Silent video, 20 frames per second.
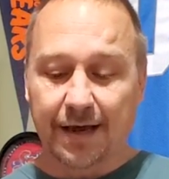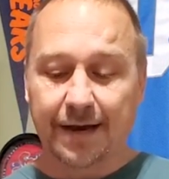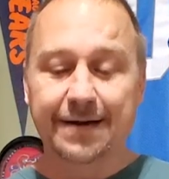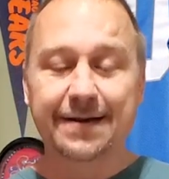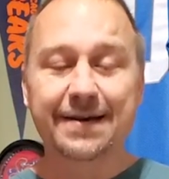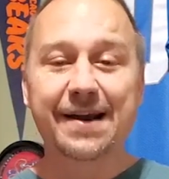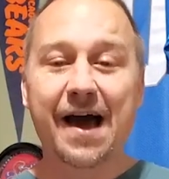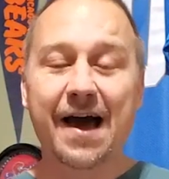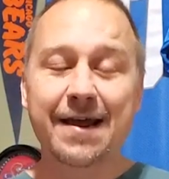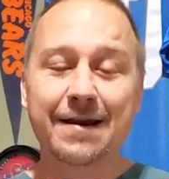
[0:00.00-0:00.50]

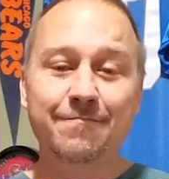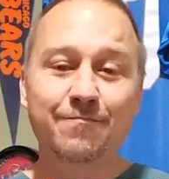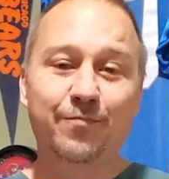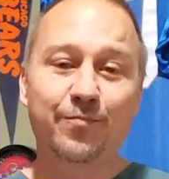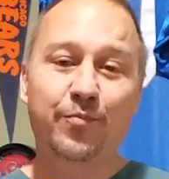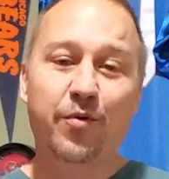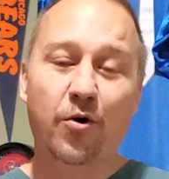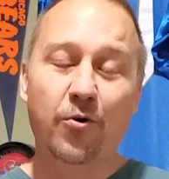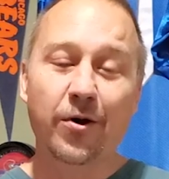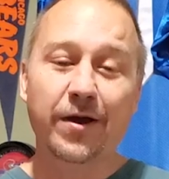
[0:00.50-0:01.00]
and
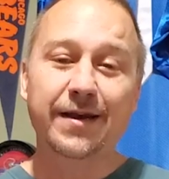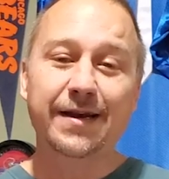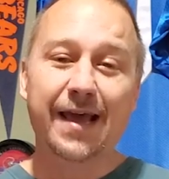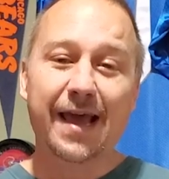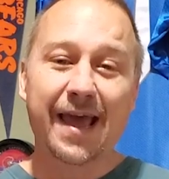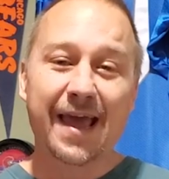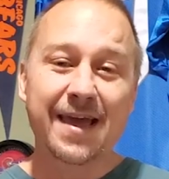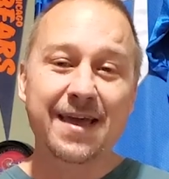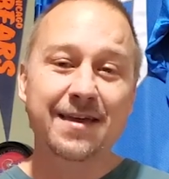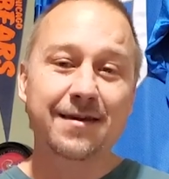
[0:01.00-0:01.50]

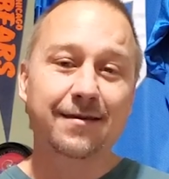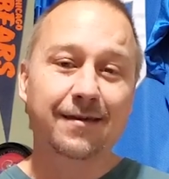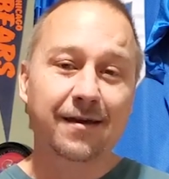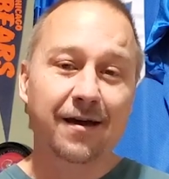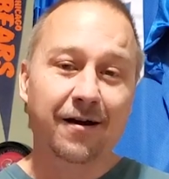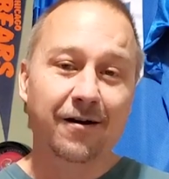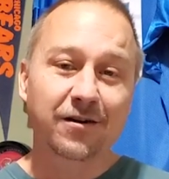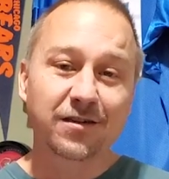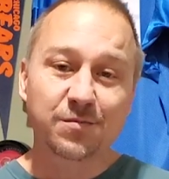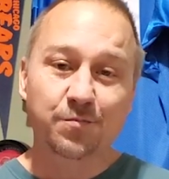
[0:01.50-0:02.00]
9.8
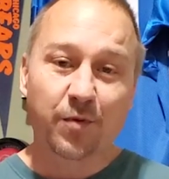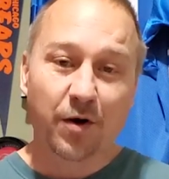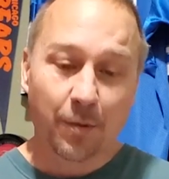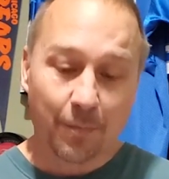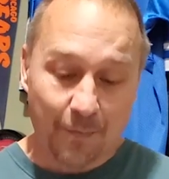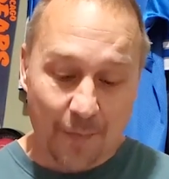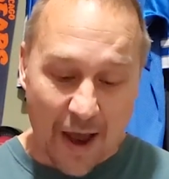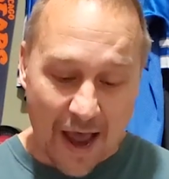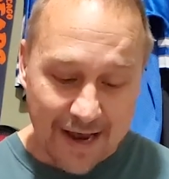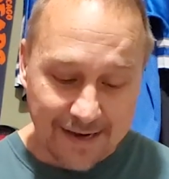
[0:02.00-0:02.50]
yards per
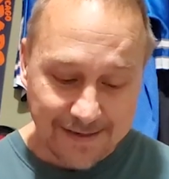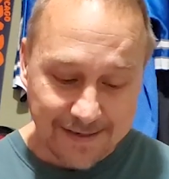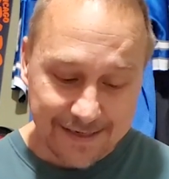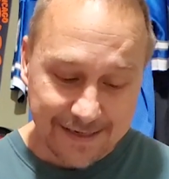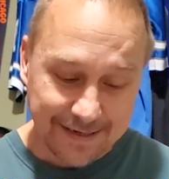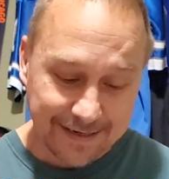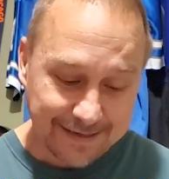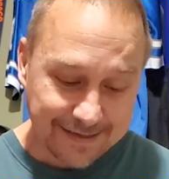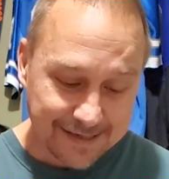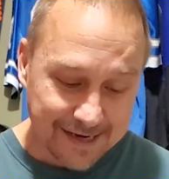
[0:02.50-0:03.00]

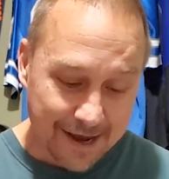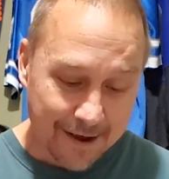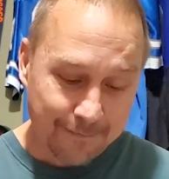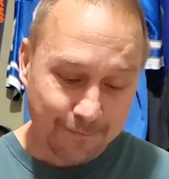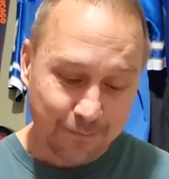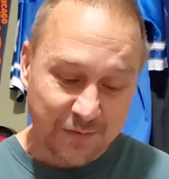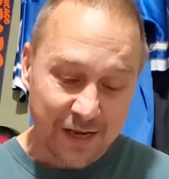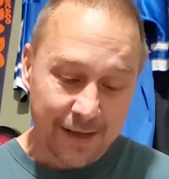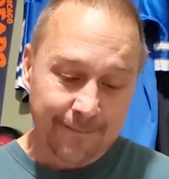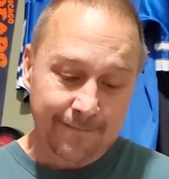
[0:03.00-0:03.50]
passing
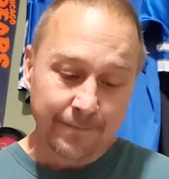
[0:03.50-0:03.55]
attempt.